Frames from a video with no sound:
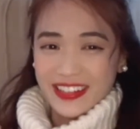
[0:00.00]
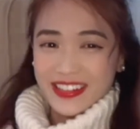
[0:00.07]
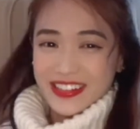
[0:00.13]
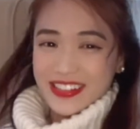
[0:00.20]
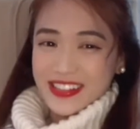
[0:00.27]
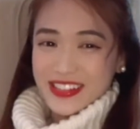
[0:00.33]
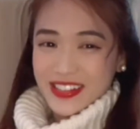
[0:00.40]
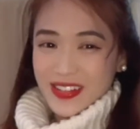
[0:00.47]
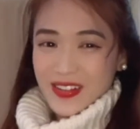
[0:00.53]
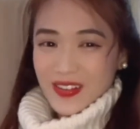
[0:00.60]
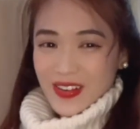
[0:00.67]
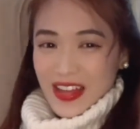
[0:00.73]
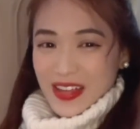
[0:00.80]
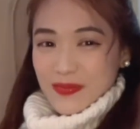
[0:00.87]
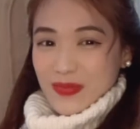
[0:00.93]
So
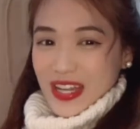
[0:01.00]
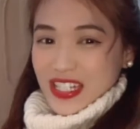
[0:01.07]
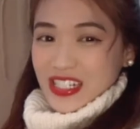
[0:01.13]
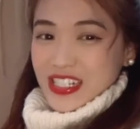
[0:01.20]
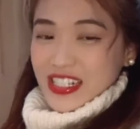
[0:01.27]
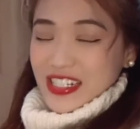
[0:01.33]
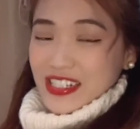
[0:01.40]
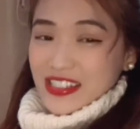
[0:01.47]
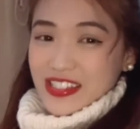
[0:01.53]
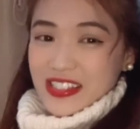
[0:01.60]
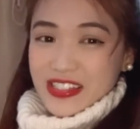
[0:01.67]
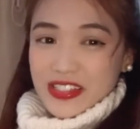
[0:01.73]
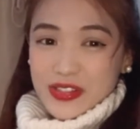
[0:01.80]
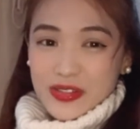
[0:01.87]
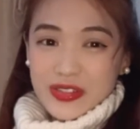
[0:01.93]
I matched these
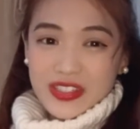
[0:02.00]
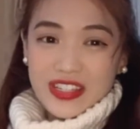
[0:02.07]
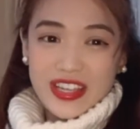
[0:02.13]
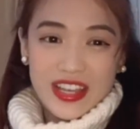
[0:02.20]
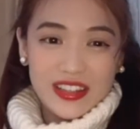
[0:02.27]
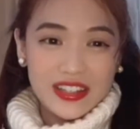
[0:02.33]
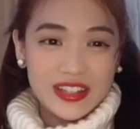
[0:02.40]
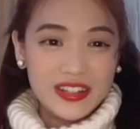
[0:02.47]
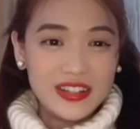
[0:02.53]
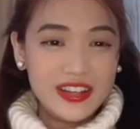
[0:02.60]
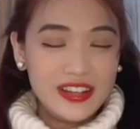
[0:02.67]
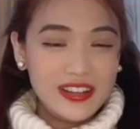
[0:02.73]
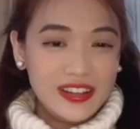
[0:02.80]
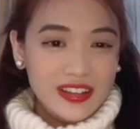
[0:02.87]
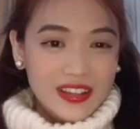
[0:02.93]
two together.
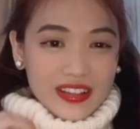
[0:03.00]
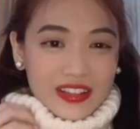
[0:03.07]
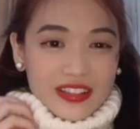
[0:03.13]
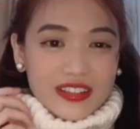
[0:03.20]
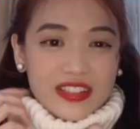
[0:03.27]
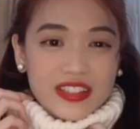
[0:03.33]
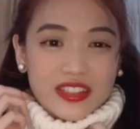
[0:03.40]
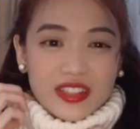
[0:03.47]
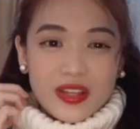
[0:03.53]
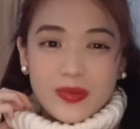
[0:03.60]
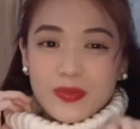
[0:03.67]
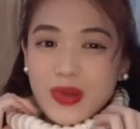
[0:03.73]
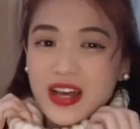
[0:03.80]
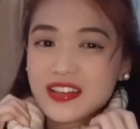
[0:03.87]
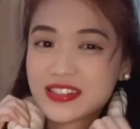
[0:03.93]
These are
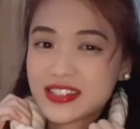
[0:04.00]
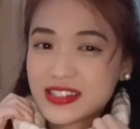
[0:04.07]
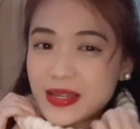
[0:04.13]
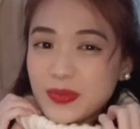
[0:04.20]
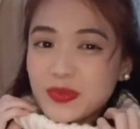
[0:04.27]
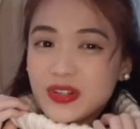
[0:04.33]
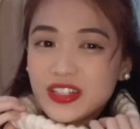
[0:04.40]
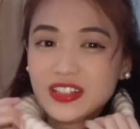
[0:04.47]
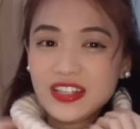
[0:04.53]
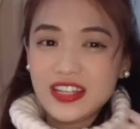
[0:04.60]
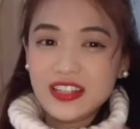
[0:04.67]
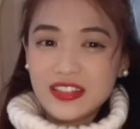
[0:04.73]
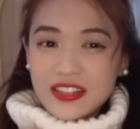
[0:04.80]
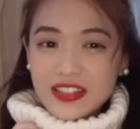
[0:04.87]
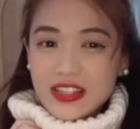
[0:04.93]
bought separately.
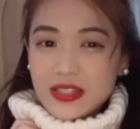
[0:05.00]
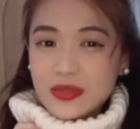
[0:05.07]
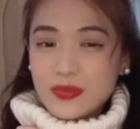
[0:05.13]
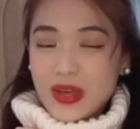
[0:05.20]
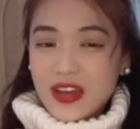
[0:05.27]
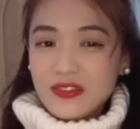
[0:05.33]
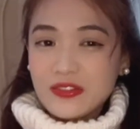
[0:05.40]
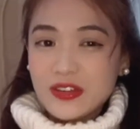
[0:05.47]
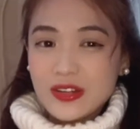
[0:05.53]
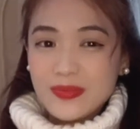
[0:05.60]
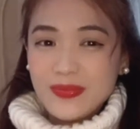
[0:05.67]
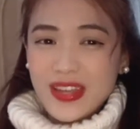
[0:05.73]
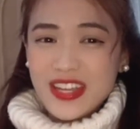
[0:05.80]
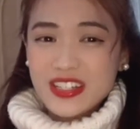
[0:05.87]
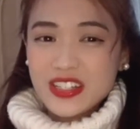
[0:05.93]
This is bought from
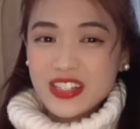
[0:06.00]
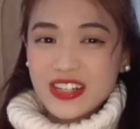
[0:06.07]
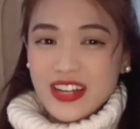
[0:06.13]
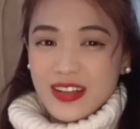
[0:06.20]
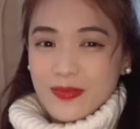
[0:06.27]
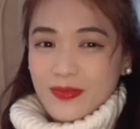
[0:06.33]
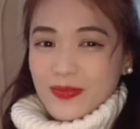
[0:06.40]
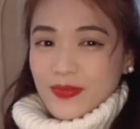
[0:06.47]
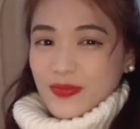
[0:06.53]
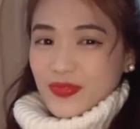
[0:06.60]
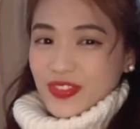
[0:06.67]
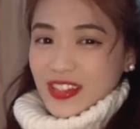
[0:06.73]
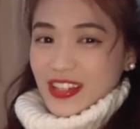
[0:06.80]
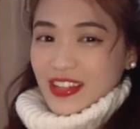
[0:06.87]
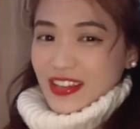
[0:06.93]
H&M,
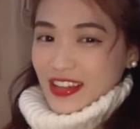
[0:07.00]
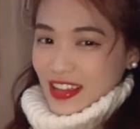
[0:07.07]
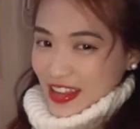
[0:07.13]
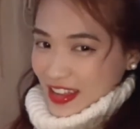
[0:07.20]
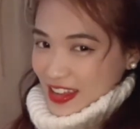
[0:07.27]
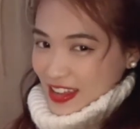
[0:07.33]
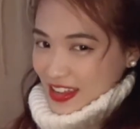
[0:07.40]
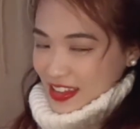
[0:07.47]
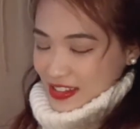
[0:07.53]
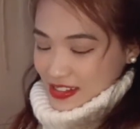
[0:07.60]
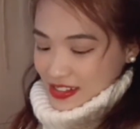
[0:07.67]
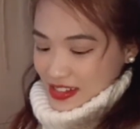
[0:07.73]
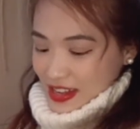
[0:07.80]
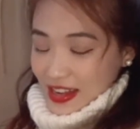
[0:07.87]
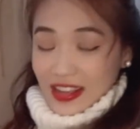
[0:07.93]
and
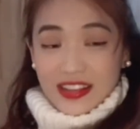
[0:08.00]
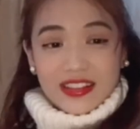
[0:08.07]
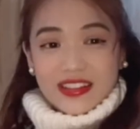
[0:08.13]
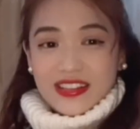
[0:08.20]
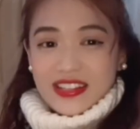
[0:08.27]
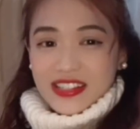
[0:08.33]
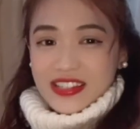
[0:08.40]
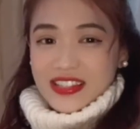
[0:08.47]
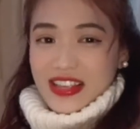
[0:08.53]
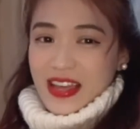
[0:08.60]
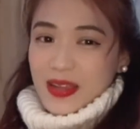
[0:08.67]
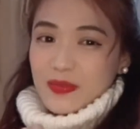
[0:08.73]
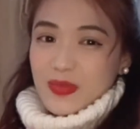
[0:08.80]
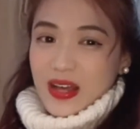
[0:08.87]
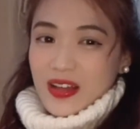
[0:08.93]
this I
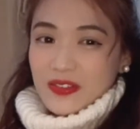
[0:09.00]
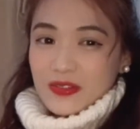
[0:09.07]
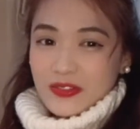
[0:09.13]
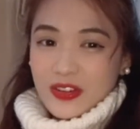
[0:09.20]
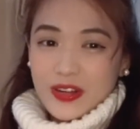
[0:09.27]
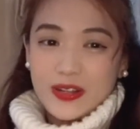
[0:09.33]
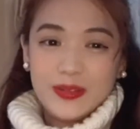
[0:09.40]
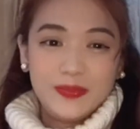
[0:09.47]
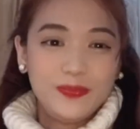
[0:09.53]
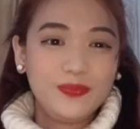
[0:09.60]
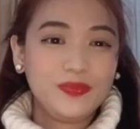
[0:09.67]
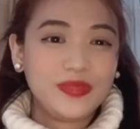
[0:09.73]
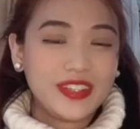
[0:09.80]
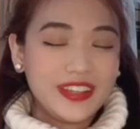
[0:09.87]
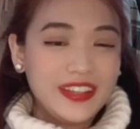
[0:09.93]
bought from
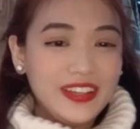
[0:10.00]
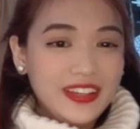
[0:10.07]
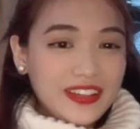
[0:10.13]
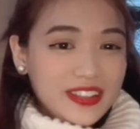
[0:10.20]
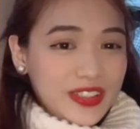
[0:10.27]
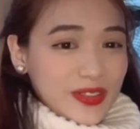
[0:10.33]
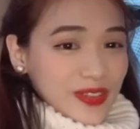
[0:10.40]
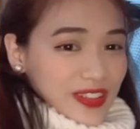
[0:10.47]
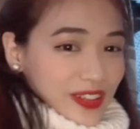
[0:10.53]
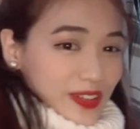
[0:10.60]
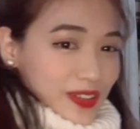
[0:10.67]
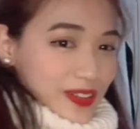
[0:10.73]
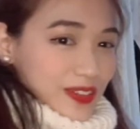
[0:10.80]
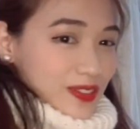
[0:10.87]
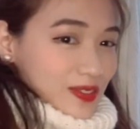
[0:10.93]

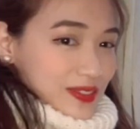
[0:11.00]
Uniqlo,